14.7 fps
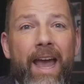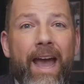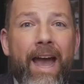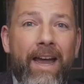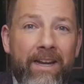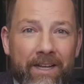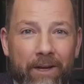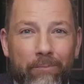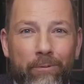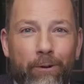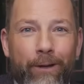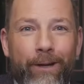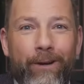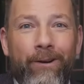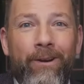adding a
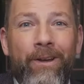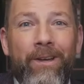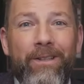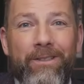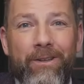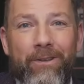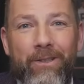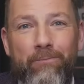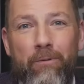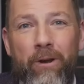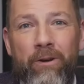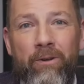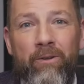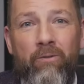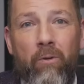player to this
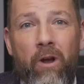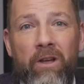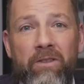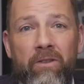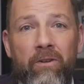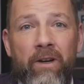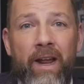Predators roster.